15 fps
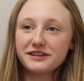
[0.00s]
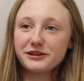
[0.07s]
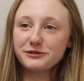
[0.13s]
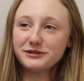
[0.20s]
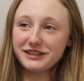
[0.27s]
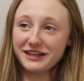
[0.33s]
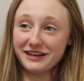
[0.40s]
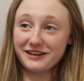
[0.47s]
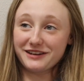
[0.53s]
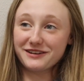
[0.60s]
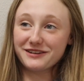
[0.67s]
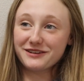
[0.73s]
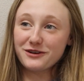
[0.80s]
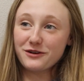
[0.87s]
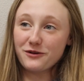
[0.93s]
there was like
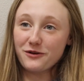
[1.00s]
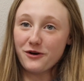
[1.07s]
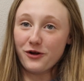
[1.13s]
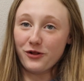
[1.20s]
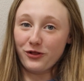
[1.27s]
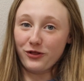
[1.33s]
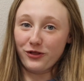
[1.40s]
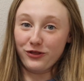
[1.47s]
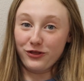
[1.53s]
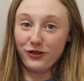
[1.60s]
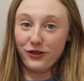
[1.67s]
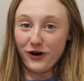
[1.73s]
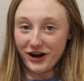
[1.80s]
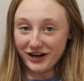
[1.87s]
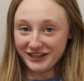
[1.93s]
a
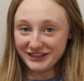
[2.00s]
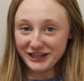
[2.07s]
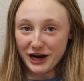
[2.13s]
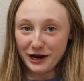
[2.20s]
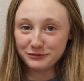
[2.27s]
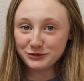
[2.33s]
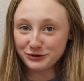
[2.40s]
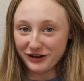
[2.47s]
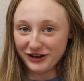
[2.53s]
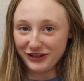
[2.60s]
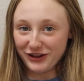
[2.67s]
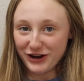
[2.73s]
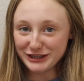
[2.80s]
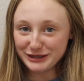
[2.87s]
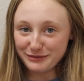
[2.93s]
lot of times where I
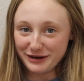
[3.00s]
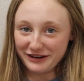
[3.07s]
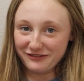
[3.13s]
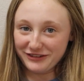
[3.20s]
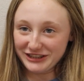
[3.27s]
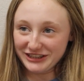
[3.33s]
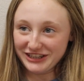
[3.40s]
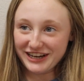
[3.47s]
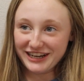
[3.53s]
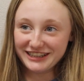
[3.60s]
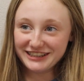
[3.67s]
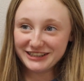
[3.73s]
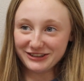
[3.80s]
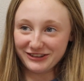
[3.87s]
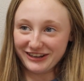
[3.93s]
lost my
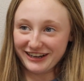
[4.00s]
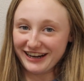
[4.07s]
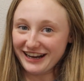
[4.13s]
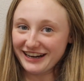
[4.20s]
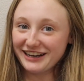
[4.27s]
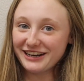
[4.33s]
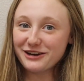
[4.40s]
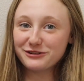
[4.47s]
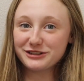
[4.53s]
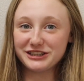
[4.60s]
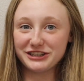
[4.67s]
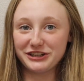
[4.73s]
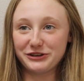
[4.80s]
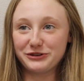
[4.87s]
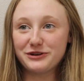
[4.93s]
Invisalign, so like I didn't know what
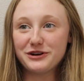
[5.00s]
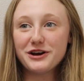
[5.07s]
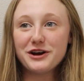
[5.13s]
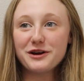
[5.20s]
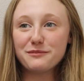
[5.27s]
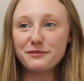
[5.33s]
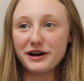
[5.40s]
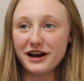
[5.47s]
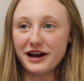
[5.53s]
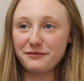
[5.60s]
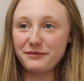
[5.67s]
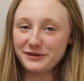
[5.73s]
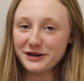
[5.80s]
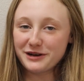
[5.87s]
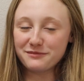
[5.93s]
to do. But
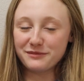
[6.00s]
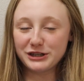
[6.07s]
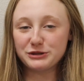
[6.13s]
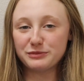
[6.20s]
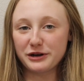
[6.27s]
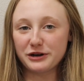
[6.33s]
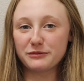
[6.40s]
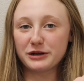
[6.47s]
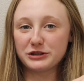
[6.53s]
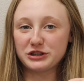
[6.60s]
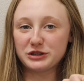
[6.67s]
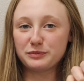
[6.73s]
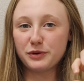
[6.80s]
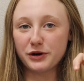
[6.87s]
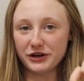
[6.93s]
I've become much better about
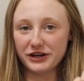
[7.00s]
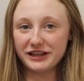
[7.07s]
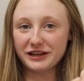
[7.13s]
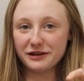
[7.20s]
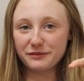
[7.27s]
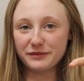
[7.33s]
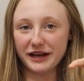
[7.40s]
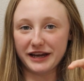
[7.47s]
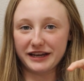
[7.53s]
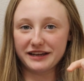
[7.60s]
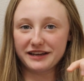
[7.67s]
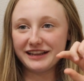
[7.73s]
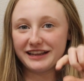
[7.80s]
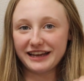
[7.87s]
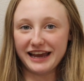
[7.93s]
just putting them
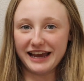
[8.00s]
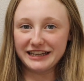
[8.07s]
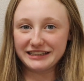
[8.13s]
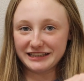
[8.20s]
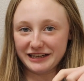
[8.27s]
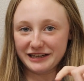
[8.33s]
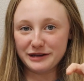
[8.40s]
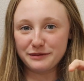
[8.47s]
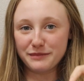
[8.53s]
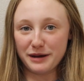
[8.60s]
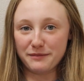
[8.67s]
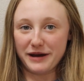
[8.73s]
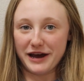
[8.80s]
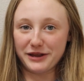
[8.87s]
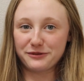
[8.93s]
like in the case in
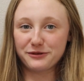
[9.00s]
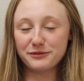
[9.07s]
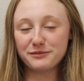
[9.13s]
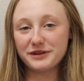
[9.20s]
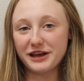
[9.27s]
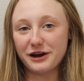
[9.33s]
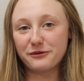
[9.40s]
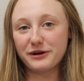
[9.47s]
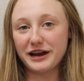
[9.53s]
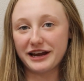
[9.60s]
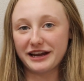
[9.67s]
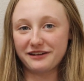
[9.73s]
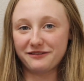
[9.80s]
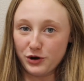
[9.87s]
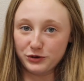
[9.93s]
my bathroom. That
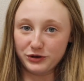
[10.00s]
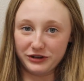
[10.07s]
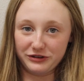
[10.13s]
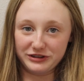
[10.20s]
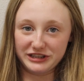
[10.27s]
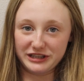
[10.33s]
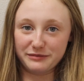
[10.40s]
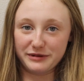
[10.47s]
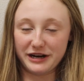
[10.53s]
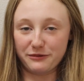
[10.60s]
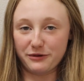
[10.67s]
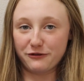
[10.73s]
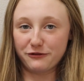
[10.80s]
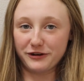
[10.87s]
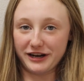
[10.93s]
way I won't lose them and
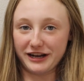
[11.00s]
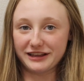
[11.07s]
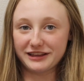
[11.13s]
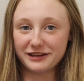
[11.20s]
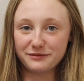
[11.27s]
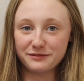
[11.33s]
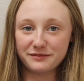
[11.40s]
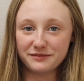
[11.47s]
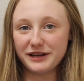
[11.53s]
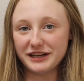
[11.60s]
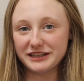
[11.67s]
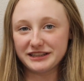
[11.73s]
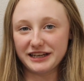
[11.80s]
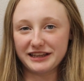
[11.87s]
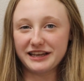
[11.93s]
I won't forget them
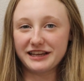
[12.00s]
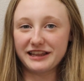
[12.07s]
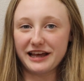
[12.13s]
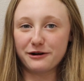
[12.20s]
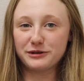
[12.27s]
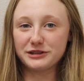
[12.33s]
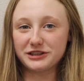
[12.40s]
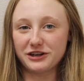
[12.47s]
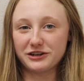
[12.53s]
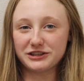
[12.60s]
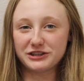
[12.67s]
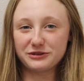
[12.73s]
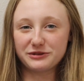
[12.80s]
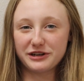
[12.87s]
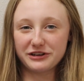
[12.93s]
because I think that was
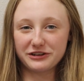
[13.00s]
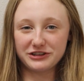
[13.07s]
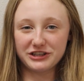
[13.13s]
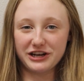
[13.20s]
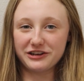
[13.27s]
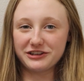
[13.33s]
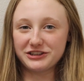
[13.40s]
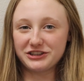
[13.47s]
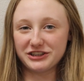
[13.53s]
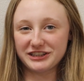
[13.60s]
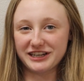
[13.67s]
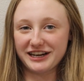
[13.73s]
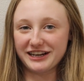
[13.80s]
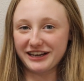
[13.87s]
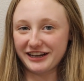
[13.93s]
also another challenge.
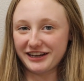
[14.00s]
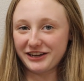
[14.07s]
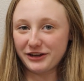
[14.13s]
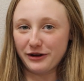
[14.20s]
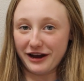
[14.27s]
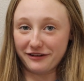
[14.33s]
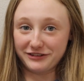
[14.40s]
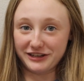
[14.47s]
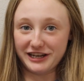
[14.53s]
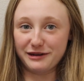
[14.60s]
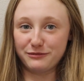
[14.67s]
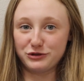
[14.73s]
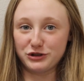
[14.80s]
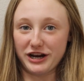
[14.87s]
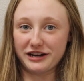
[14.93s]
Just kind of like you have to
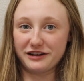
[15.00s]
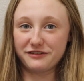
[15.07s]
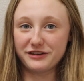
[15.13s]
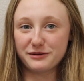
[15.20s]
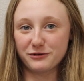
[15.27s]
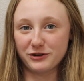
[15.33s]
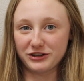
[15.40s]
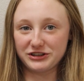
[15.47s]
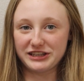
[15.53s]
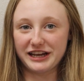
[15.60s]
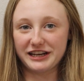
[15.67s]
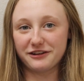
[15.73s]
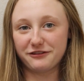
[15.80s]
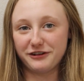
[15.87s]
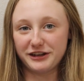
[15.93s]
keep track of them, or else
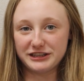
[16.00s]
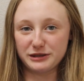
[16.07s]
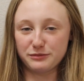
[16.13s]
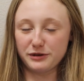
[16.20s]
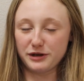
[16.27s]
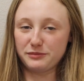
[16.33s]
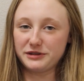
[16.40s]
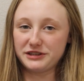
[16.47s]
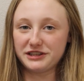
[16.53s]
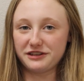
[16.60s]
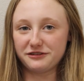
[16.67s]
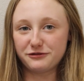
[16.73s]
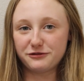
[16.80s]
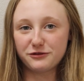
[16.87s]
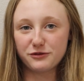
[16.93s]
that defeats the purpose
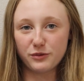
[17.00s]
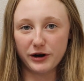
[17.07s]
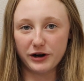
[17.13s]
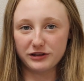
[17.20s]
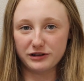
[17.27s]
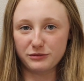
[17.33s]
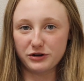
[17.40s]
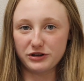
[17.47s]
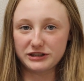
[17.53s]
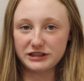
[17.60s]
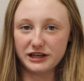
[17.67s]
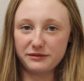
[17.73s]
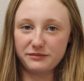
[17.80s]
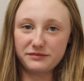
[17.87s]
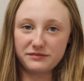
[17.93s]
of wearing them all the
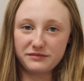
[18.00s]
time.